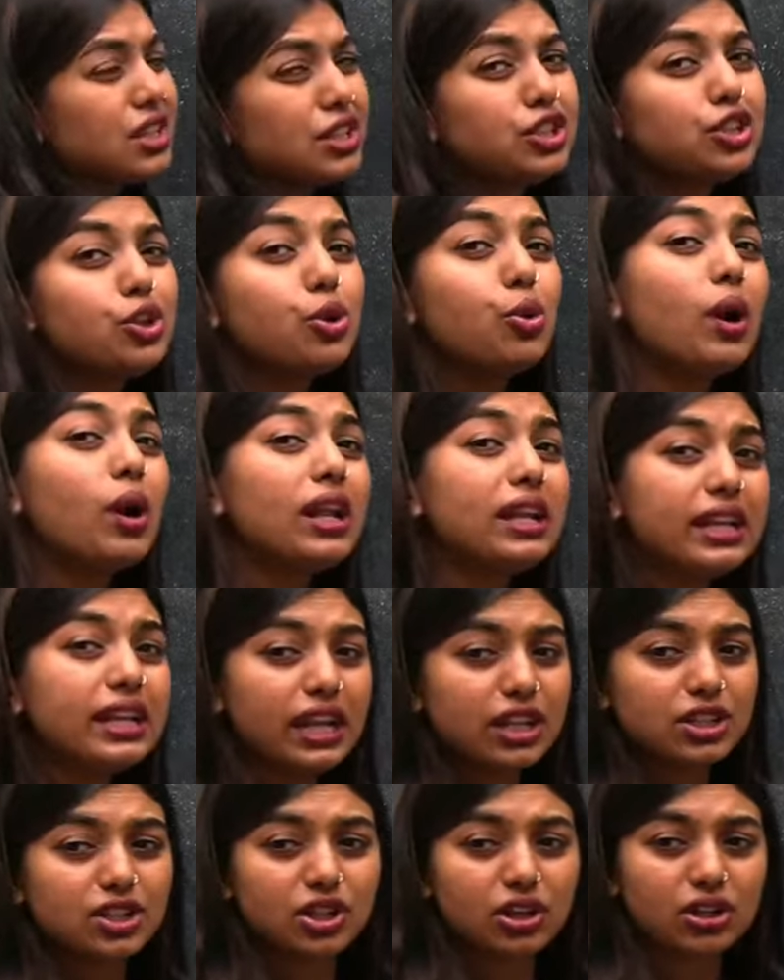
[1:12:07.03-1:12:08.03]
a dual
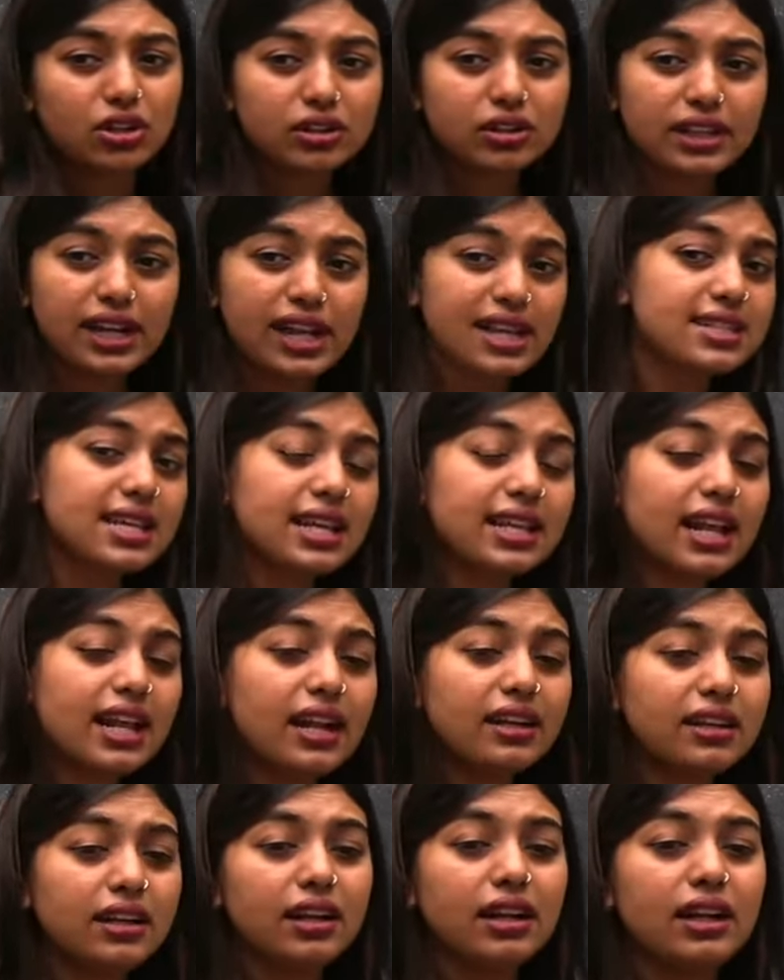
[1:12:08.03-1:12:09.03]
nature. Did I say
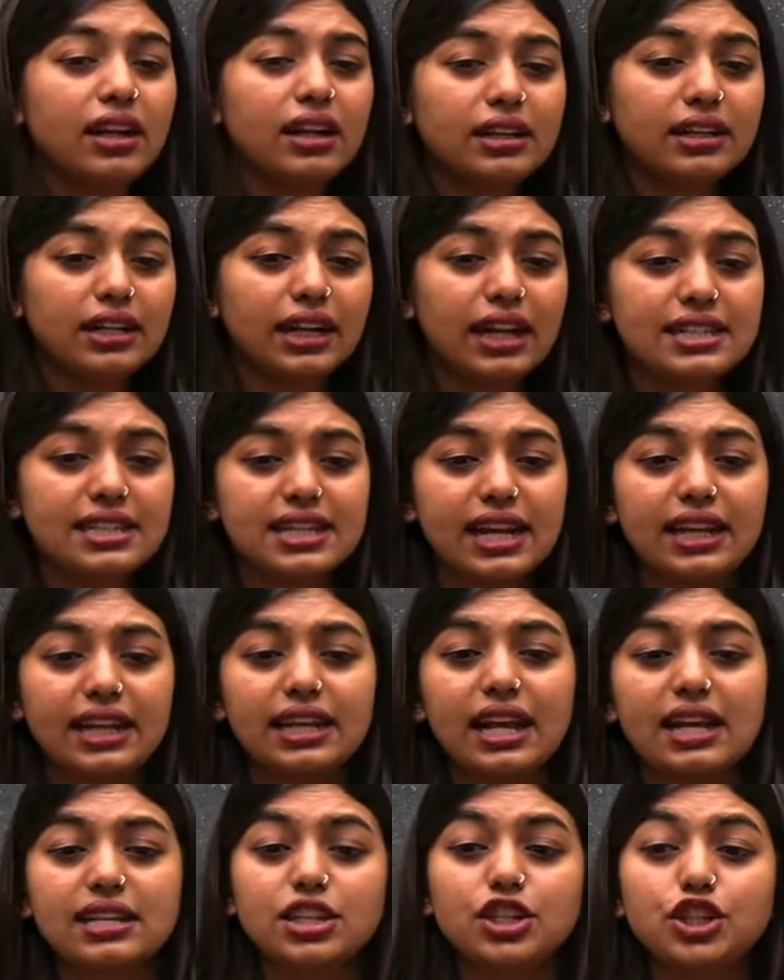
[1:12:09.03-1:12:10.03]
that? Did I say it
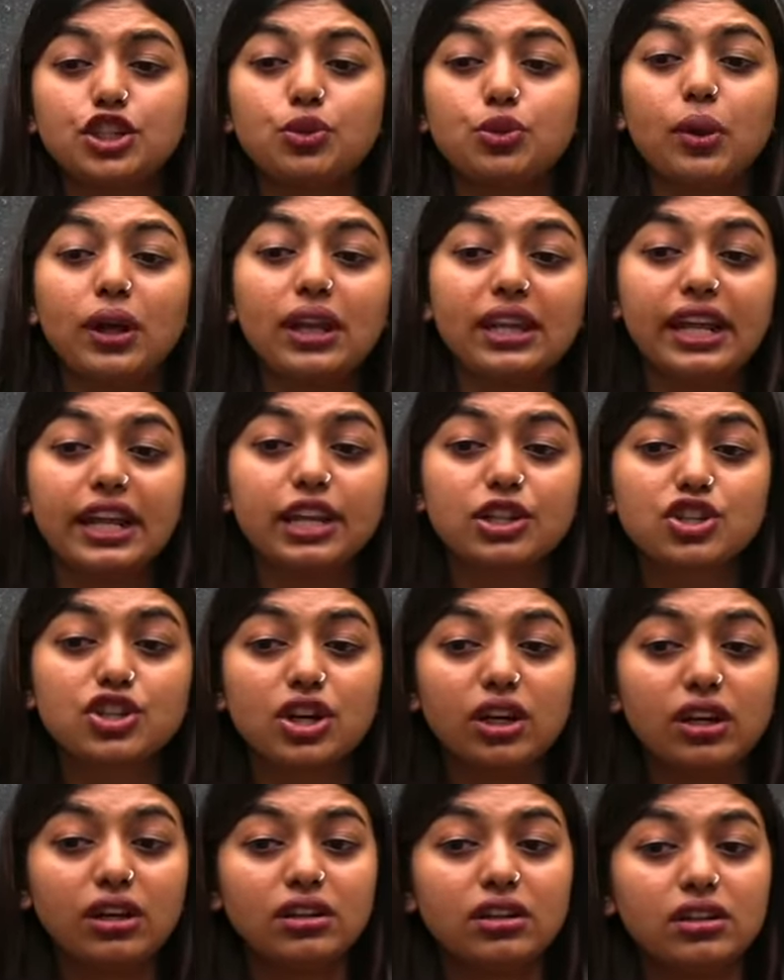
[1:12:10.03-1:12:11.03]
has a dual
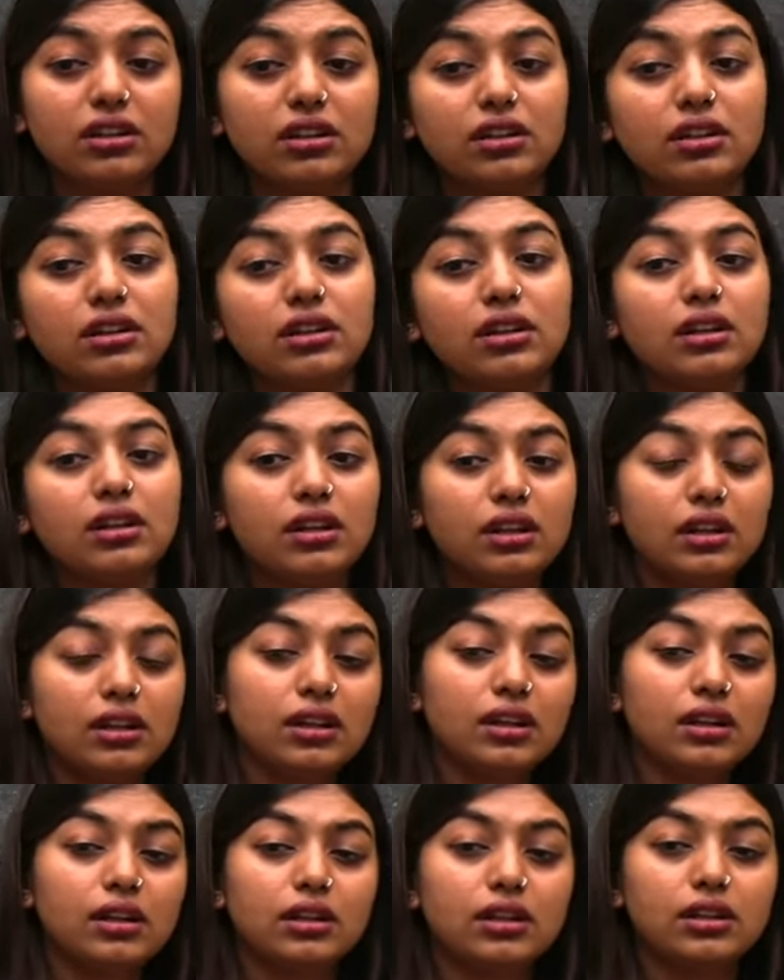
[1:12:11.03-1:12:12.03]
nature?
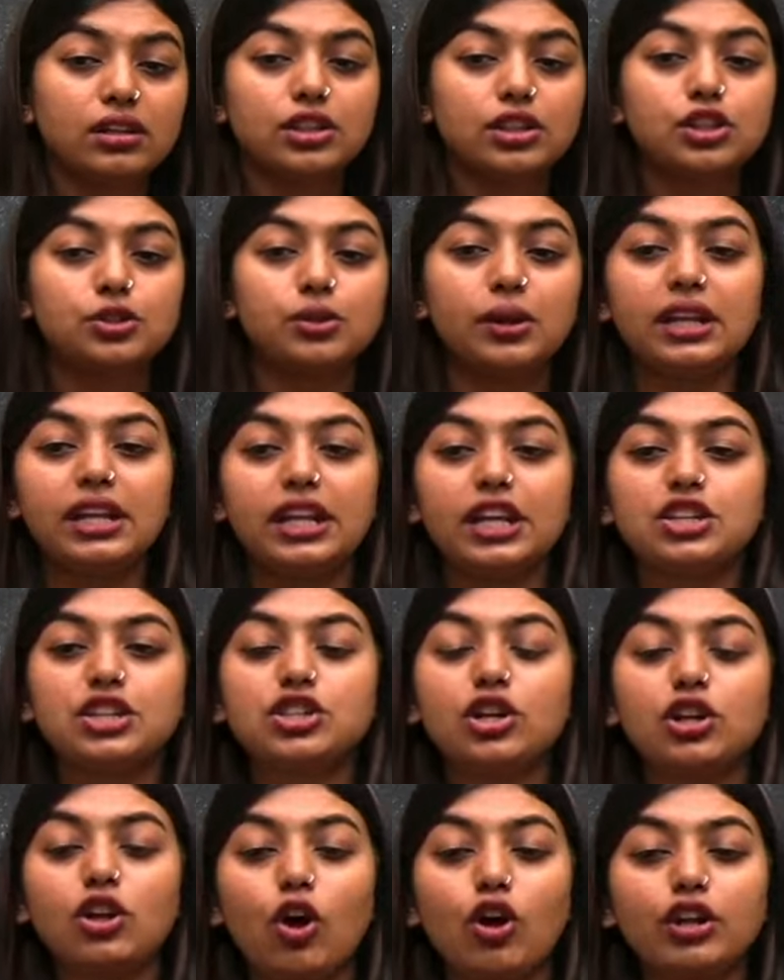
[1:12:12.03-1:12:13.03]
Dual
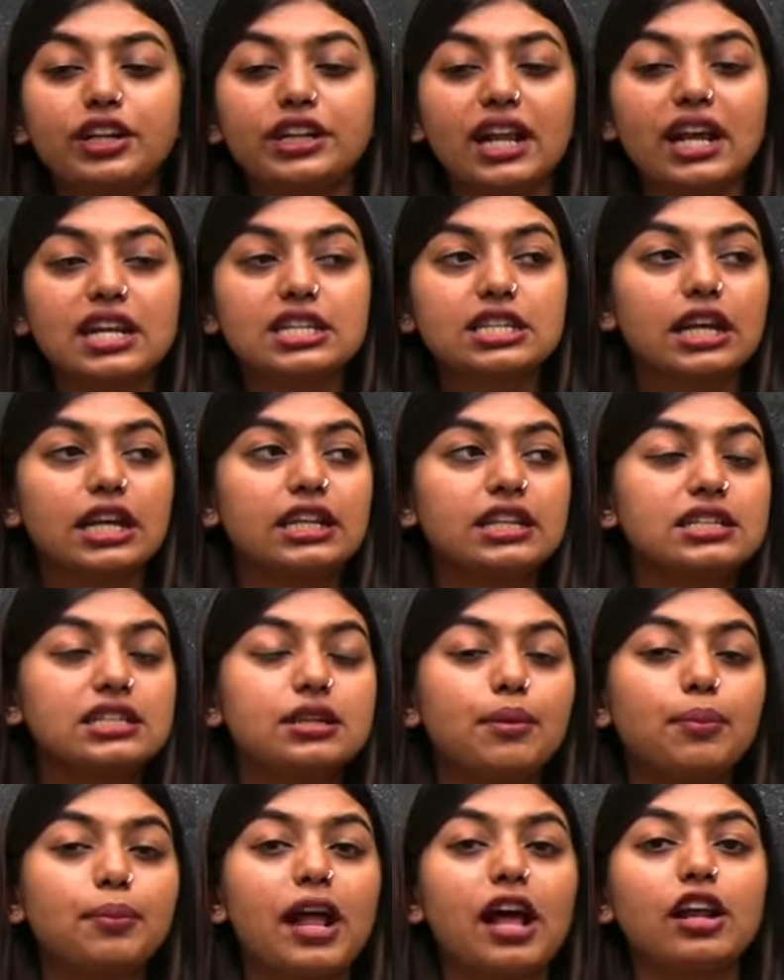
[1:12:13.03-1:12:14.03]
nature, or it is
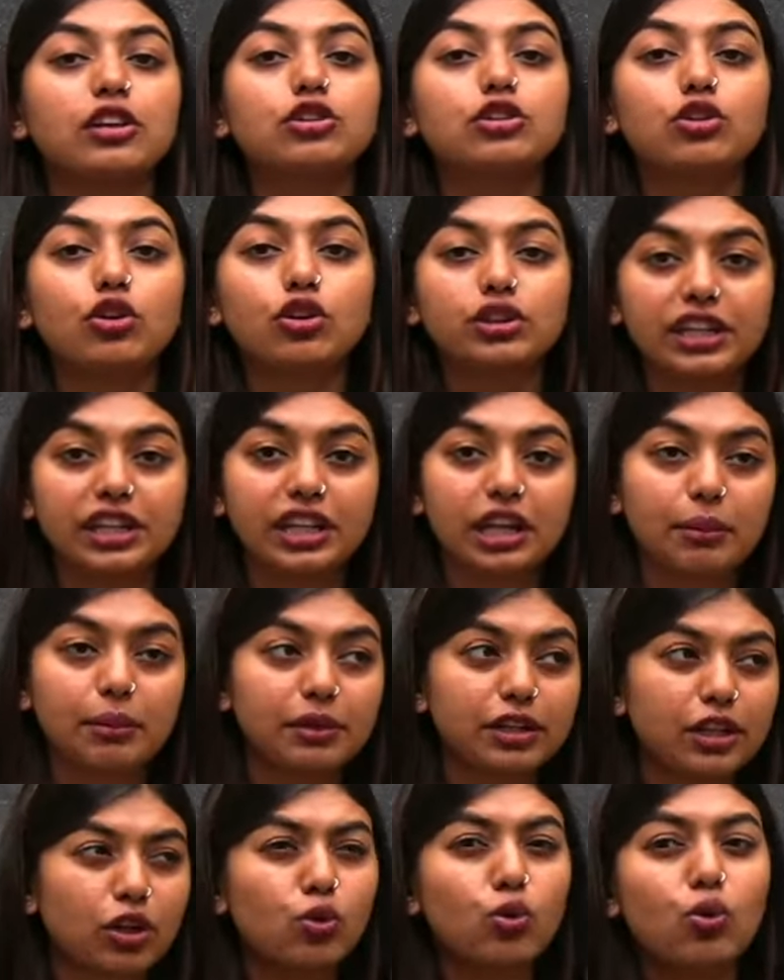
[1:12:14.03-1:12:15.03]
a plant growth
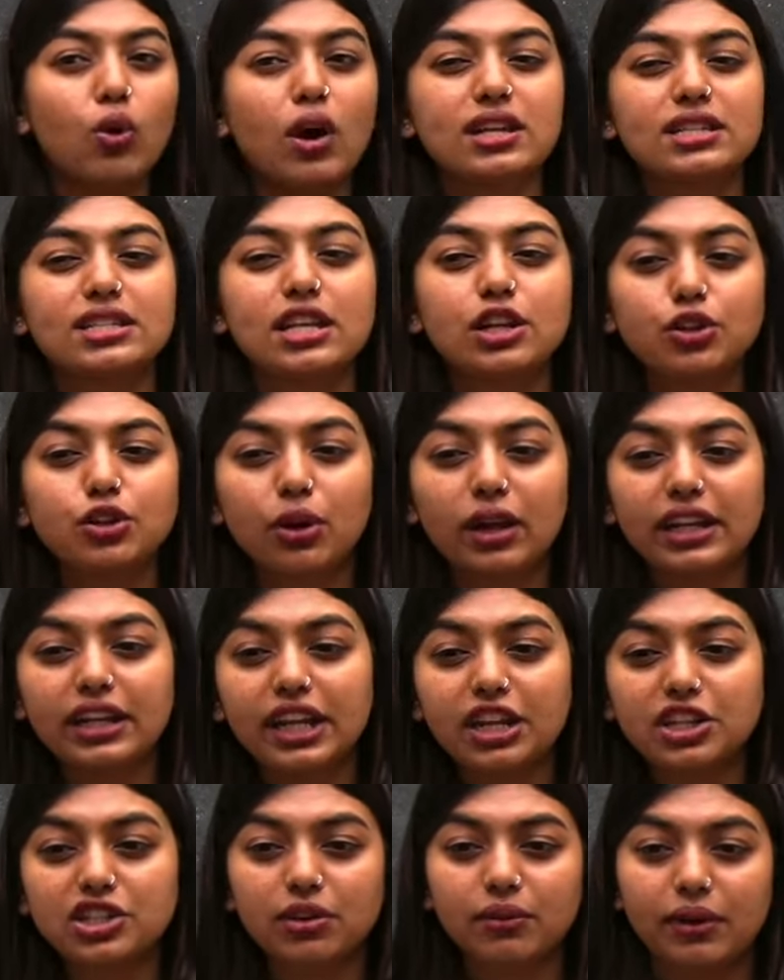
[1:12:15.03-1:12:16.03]
inhibitor. Who was the dual
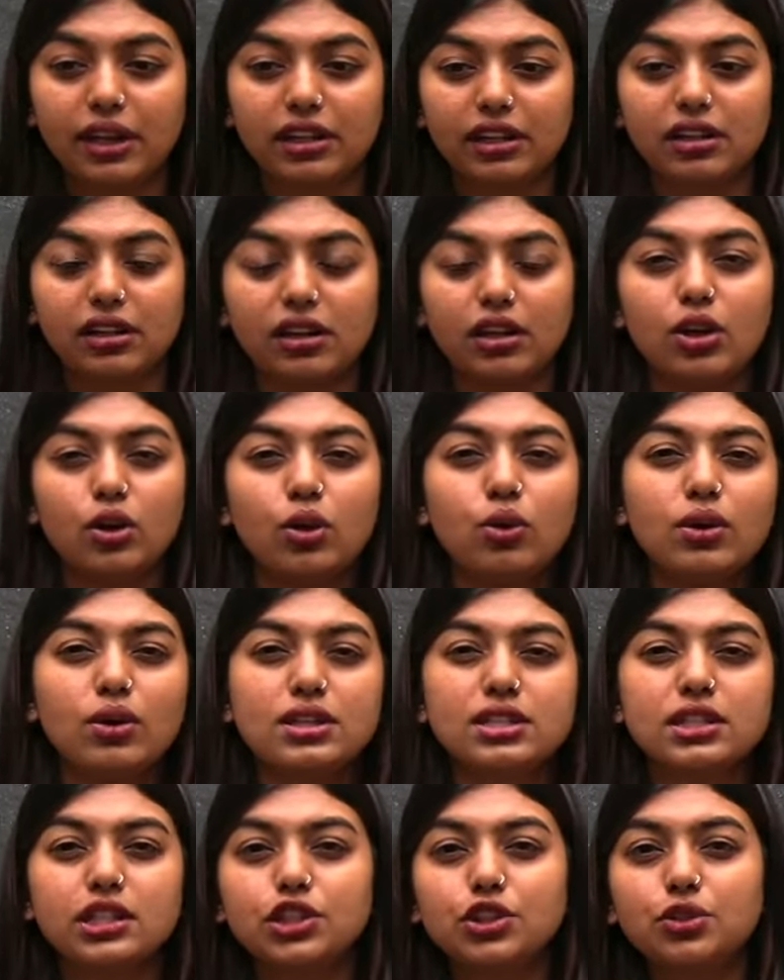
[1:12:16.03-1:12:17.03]
nature one? Who
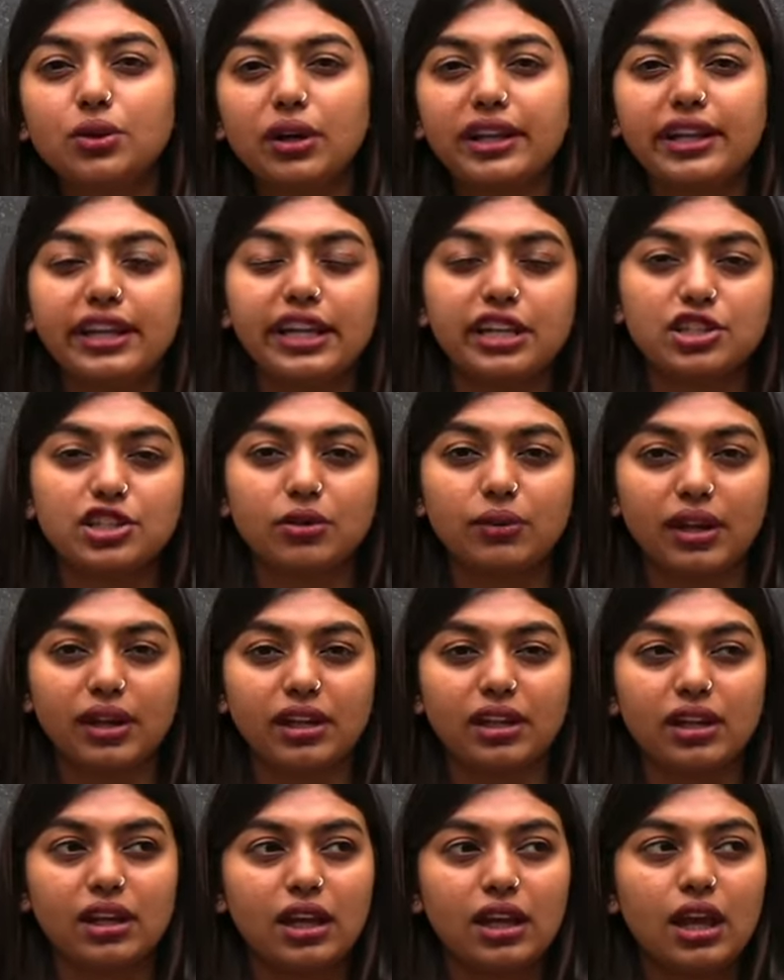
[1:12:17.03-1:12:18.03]
was the dual nature one?